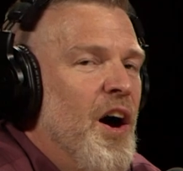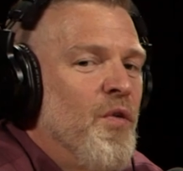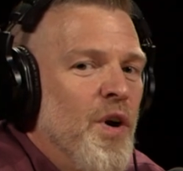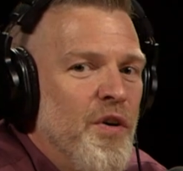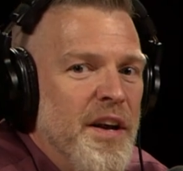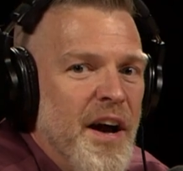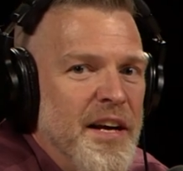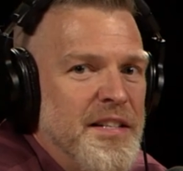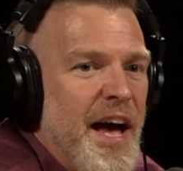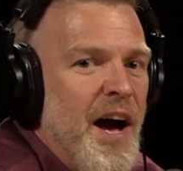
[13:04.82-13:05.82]
A really
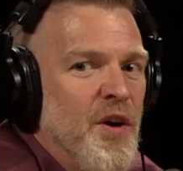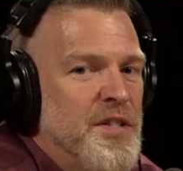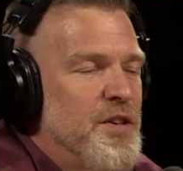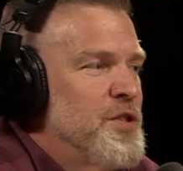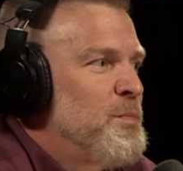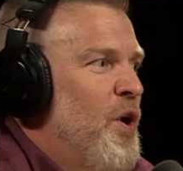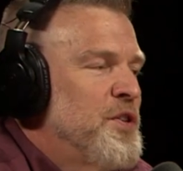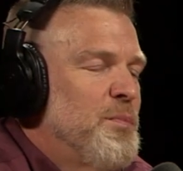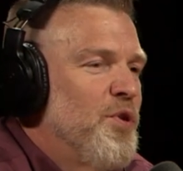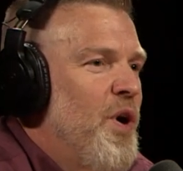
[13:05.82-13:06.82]
nice house. There's
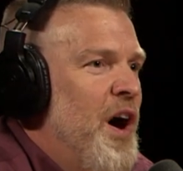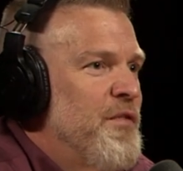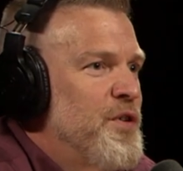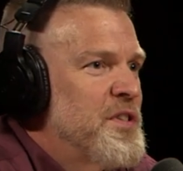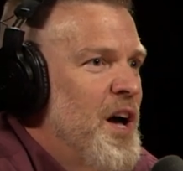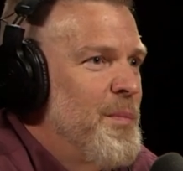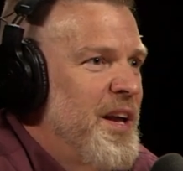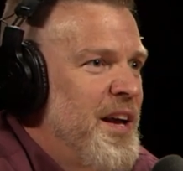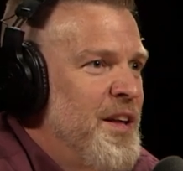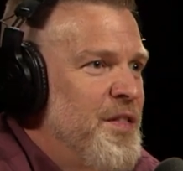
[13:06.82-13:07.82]
multiple offers
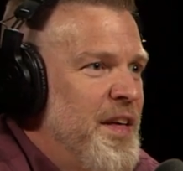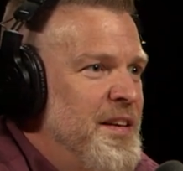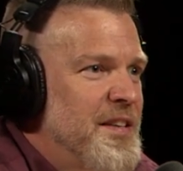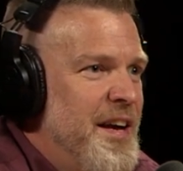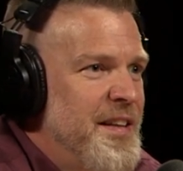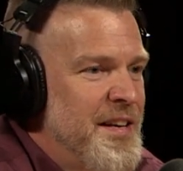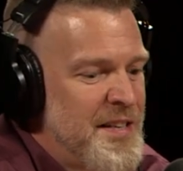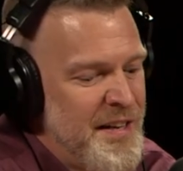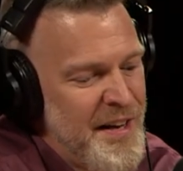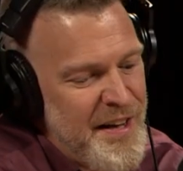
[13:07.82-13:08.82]
coming in, things like
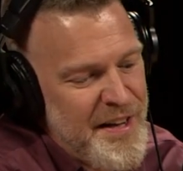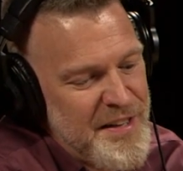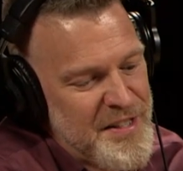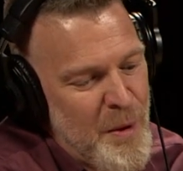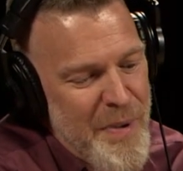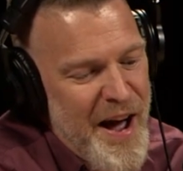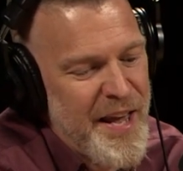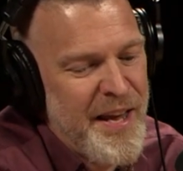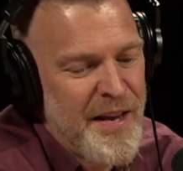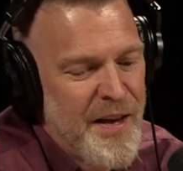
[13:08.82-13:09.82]
this, and
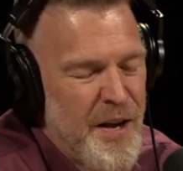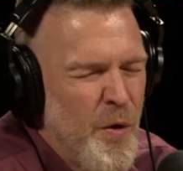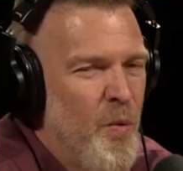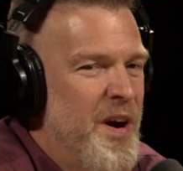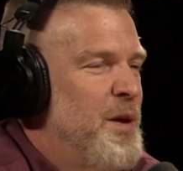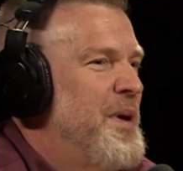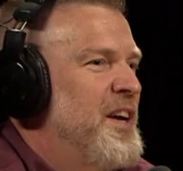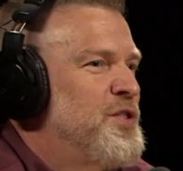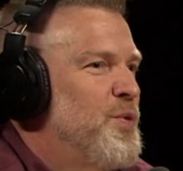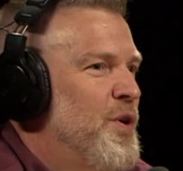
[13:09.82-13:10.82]
somebody wanted to
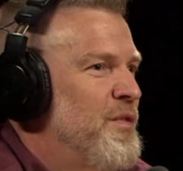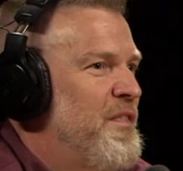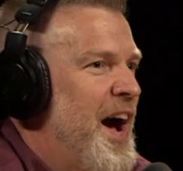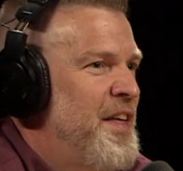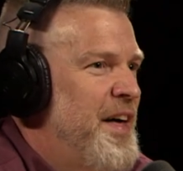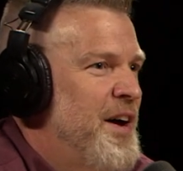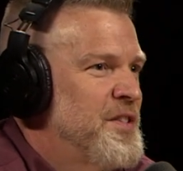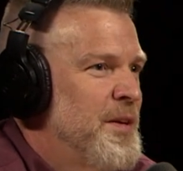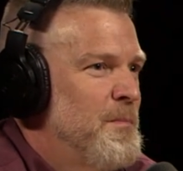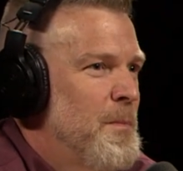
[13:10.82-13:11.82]
be at two hundred five
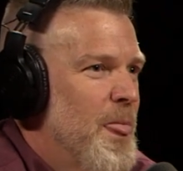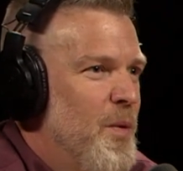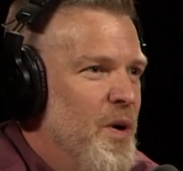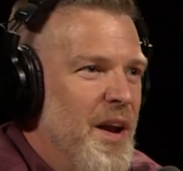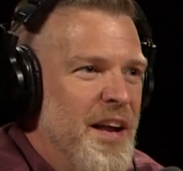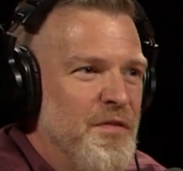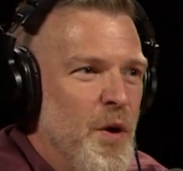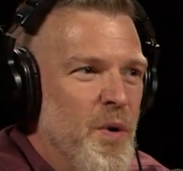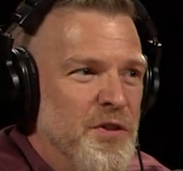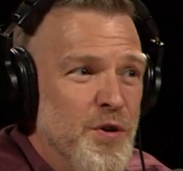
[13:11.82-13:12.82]
thousand. Where like if
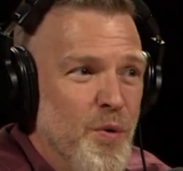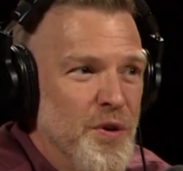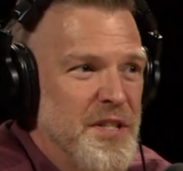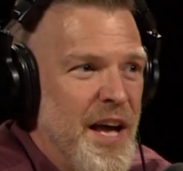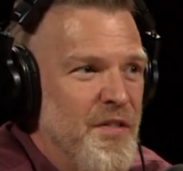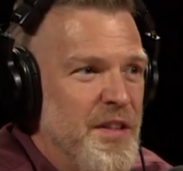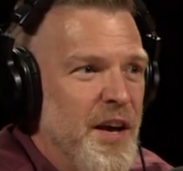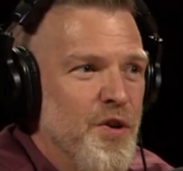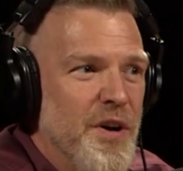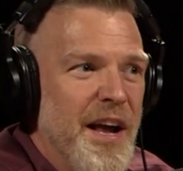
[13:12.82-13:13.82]
they went two hundred oh seven,
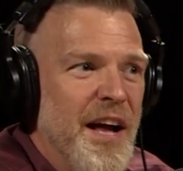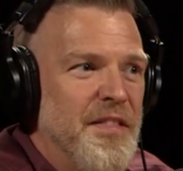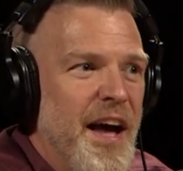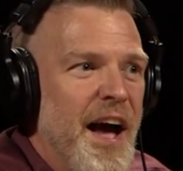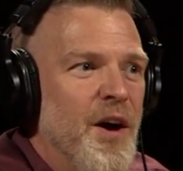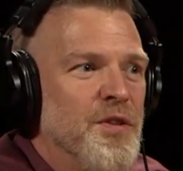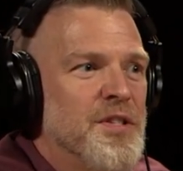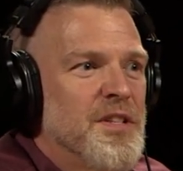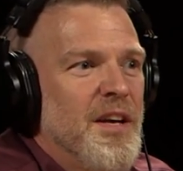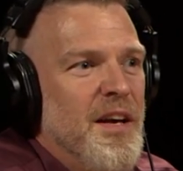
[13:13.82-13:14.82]
they could have got the
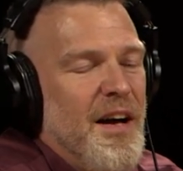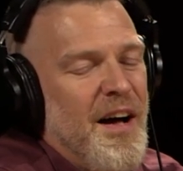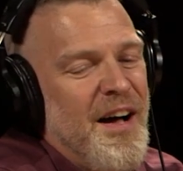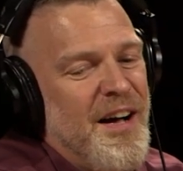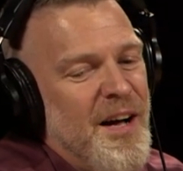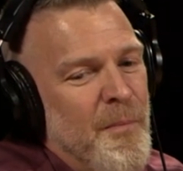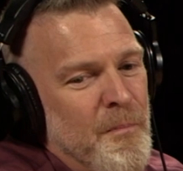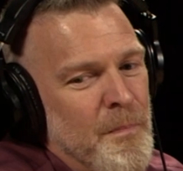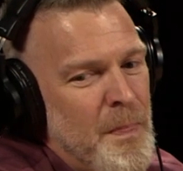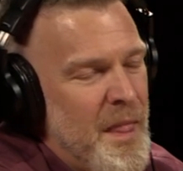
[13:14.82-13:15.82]
house.
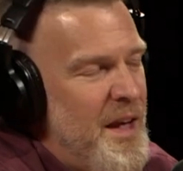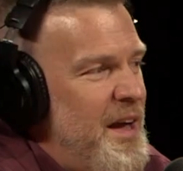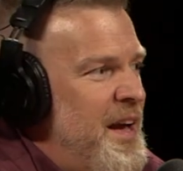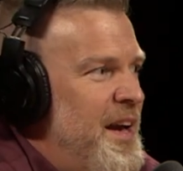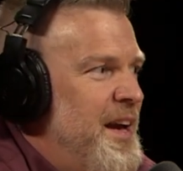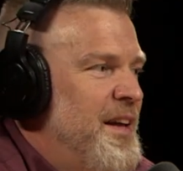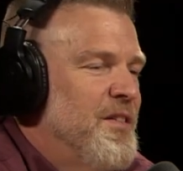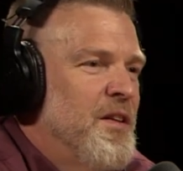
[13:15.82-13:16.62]
Um, and